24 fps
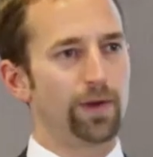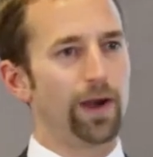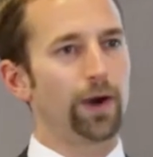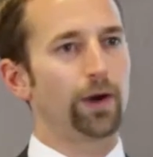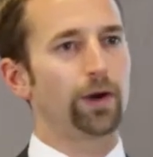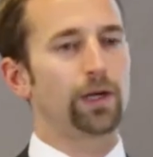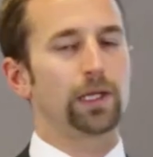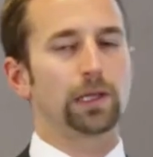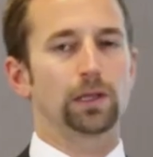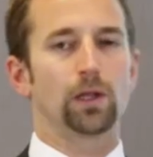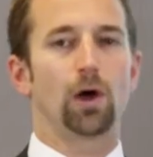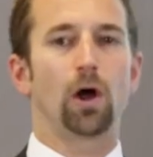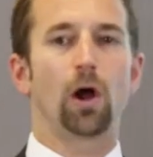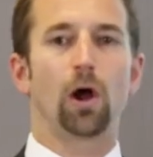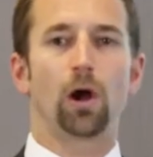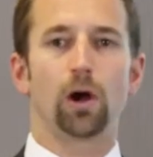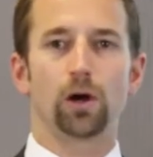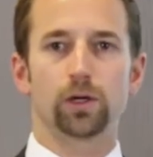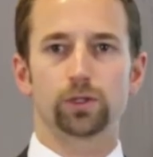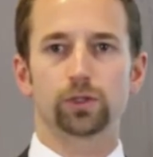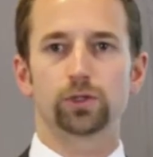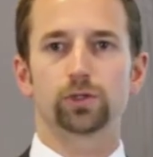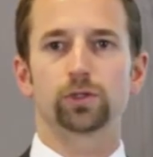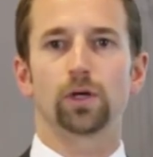very
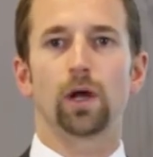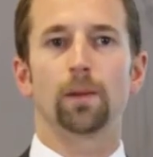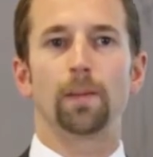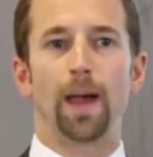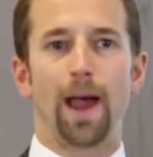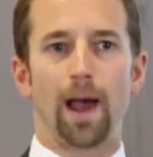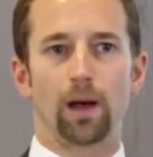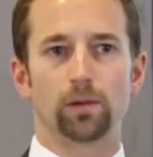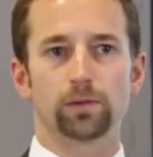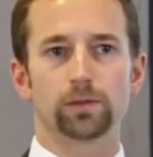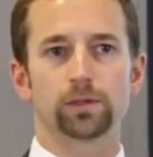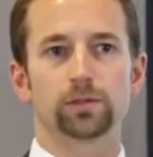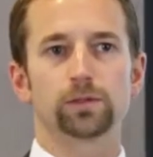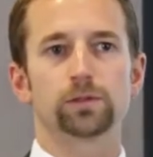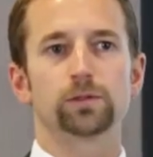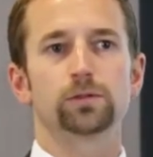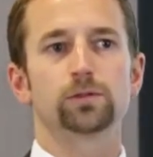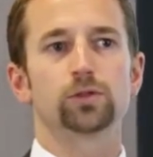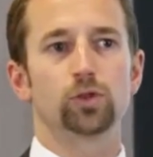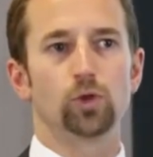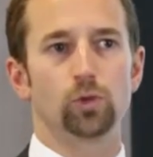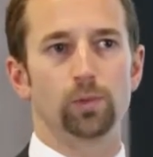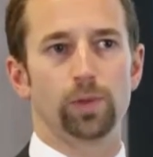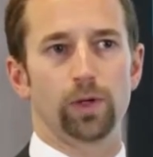large
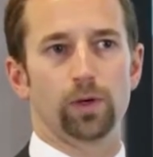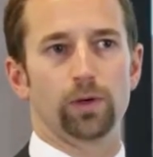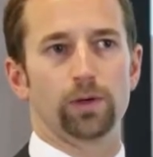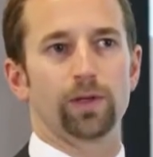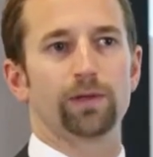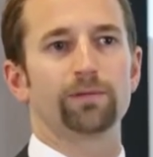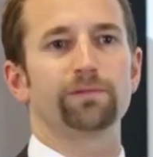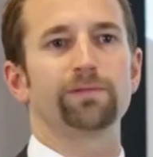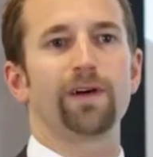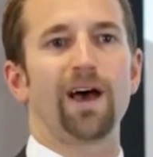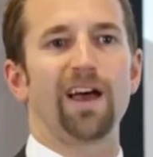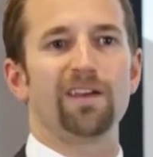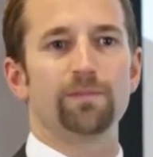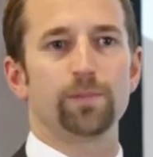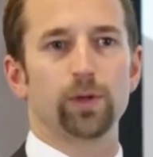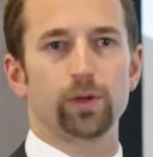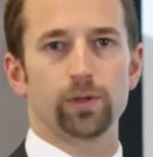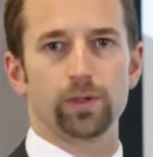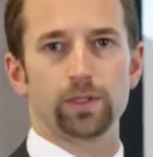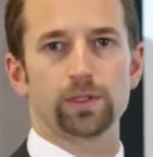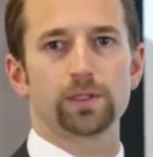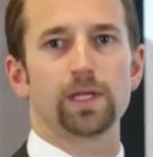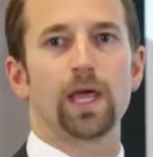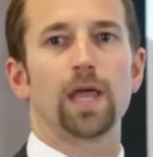amounts, 2 billion, 5
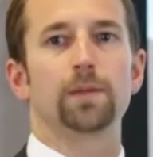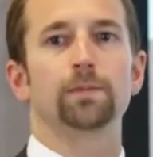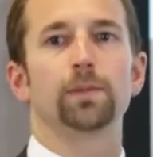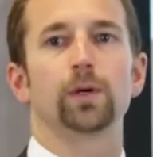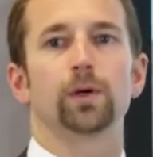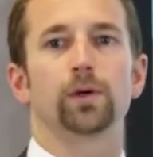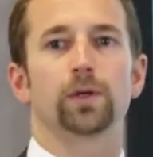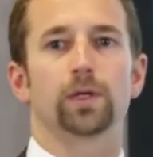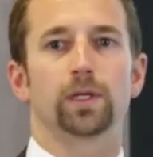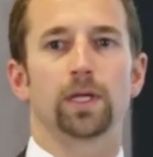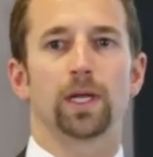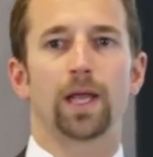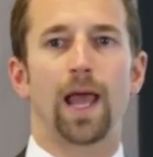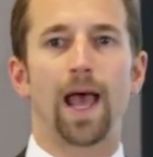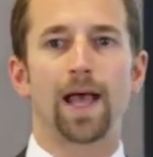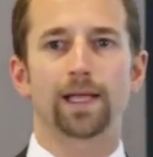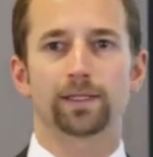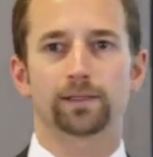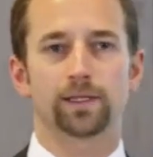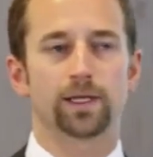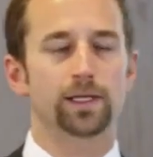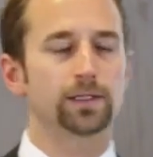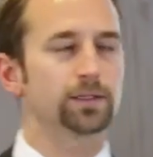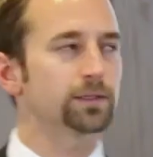billion, 10 billion in
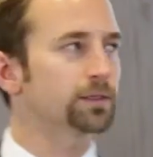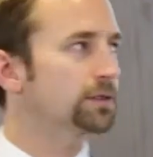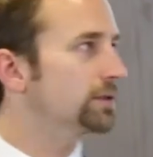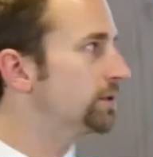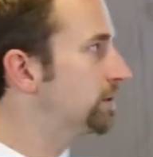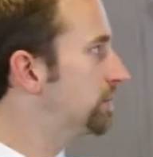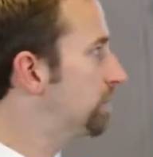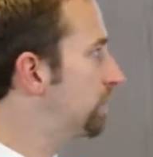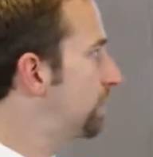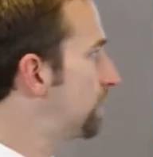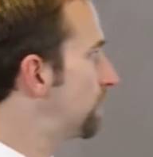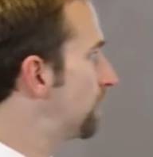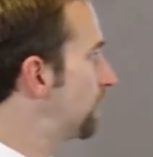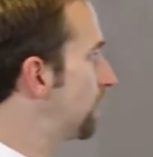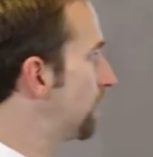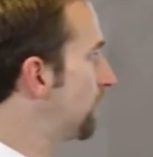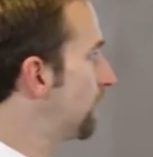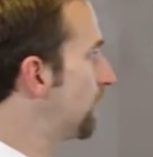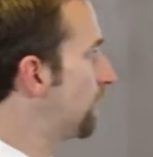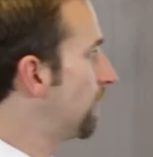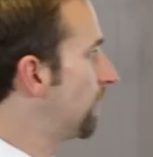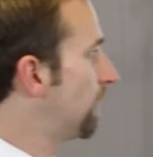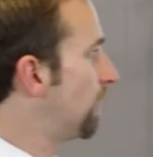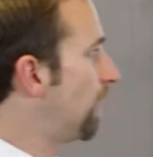assets.
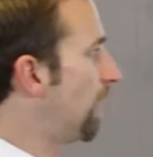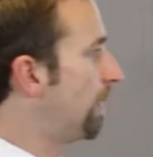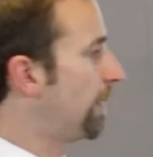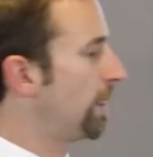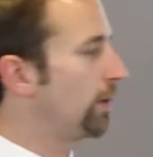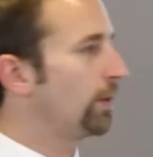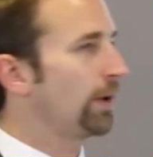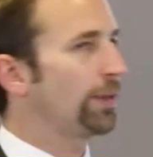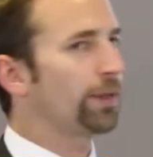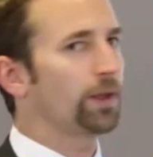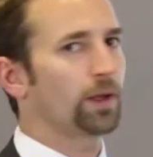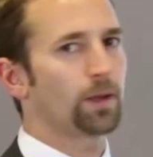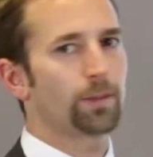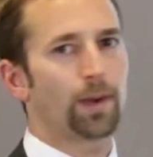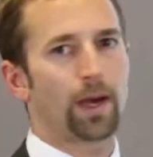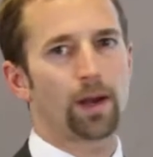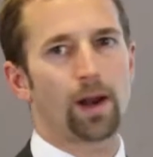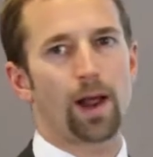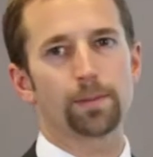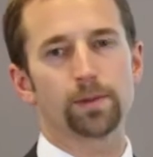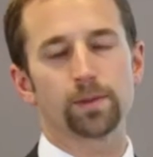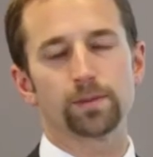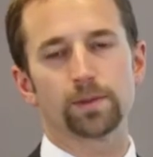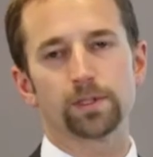And then we think
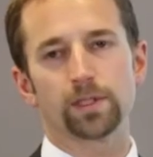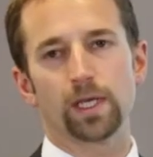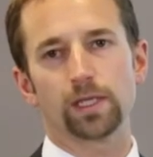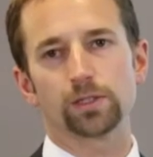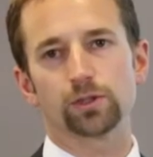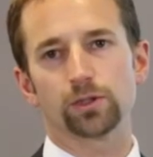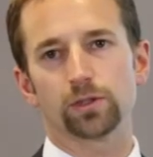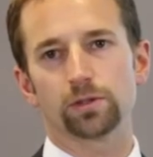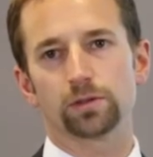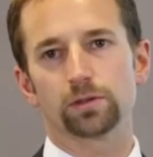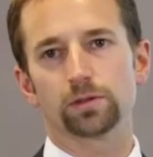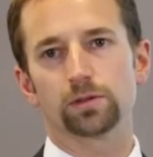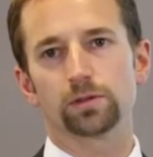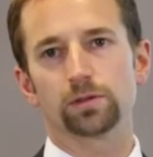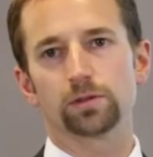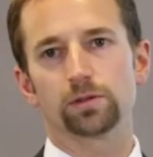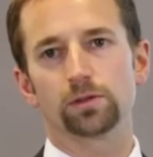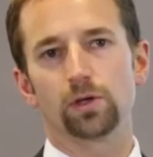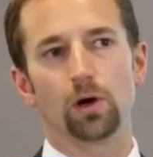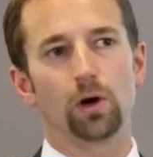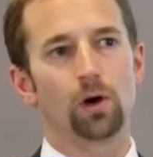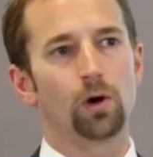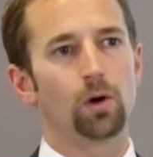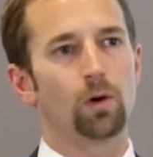about optimizations.
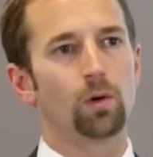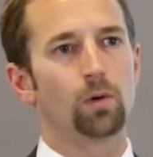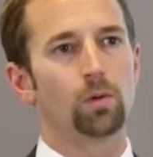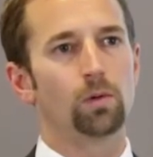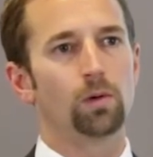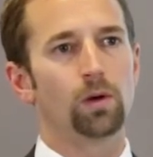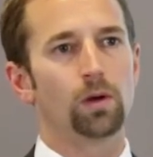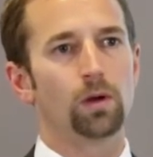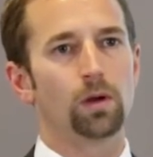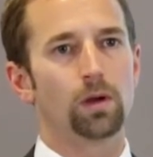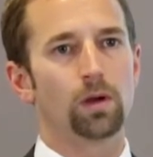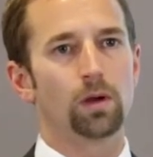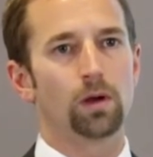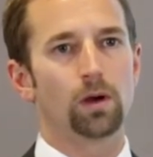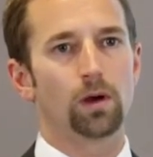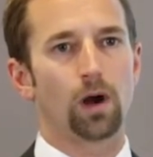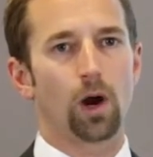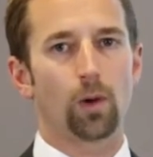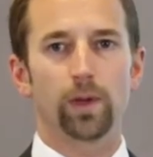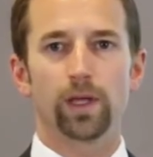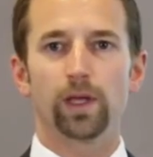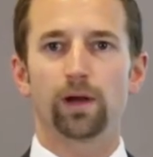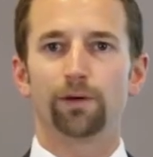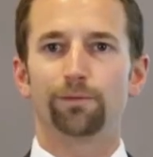So
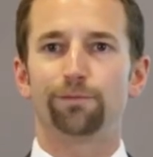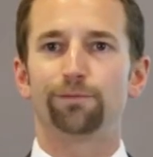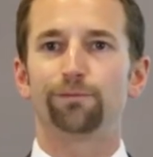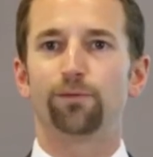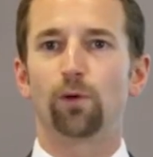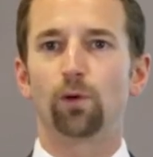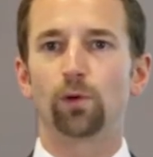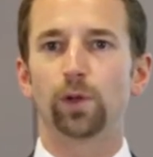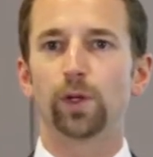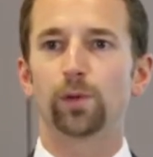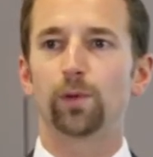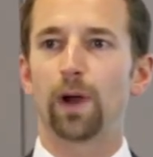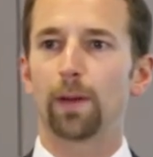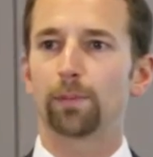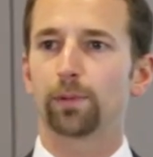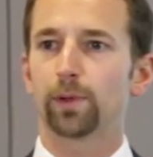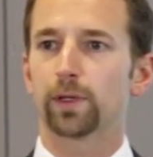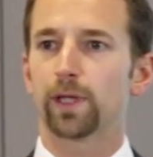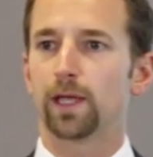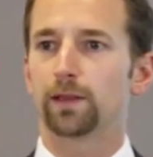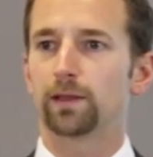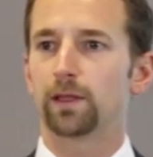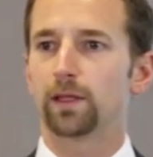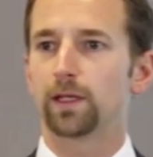are we going to fully
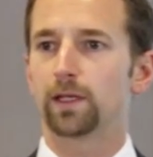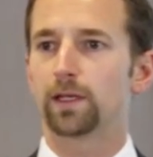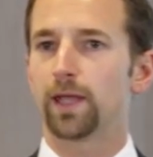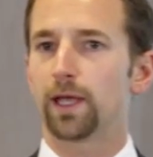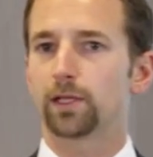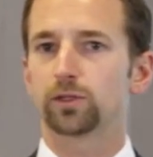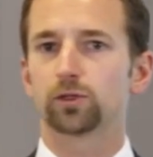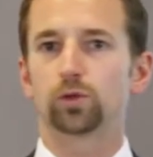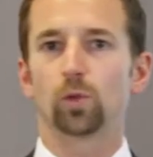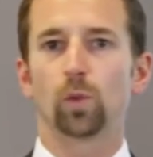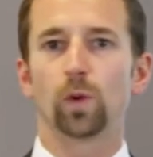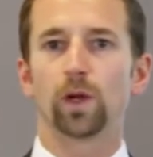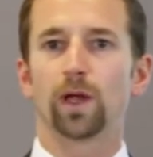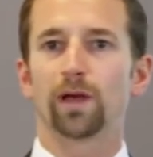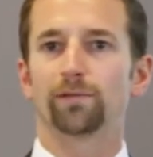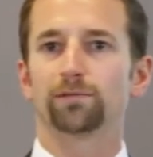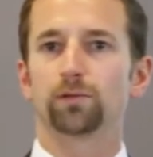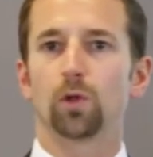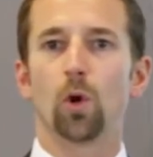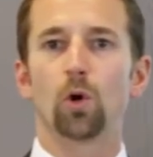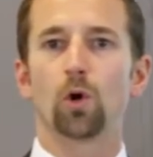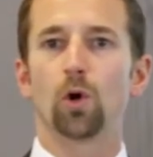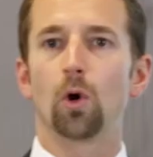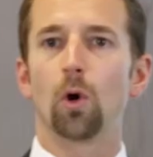replicate the index? Do we
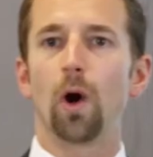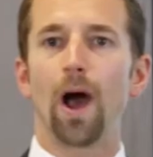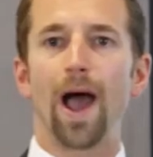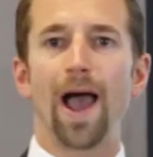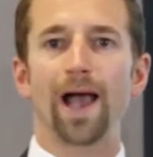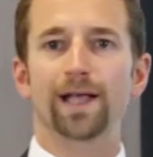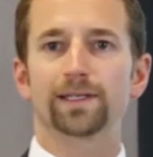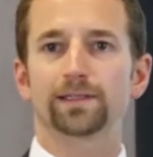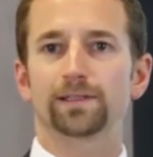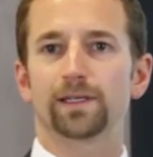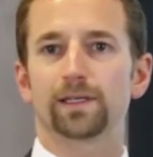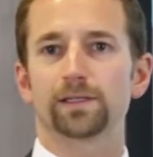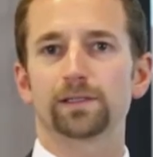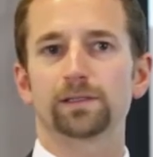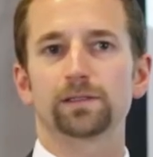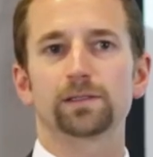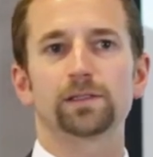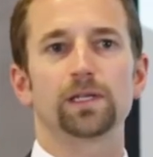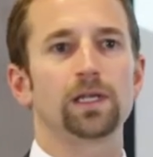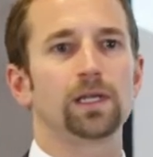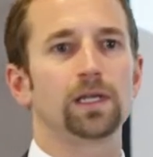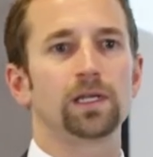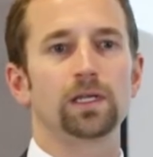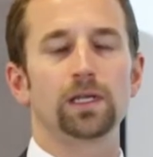have local access
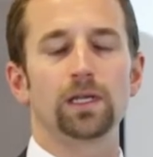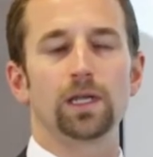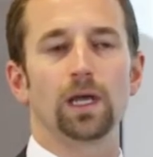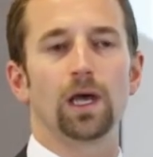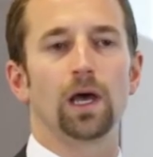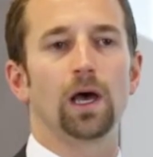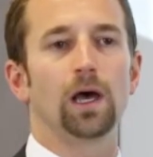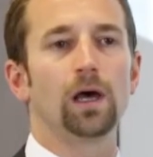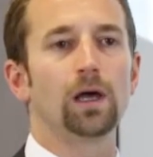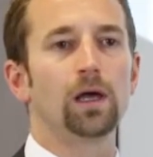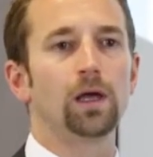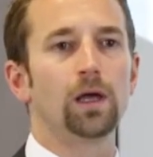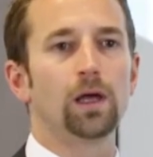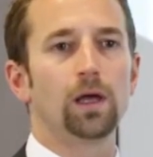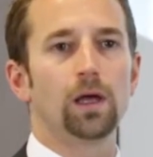to India?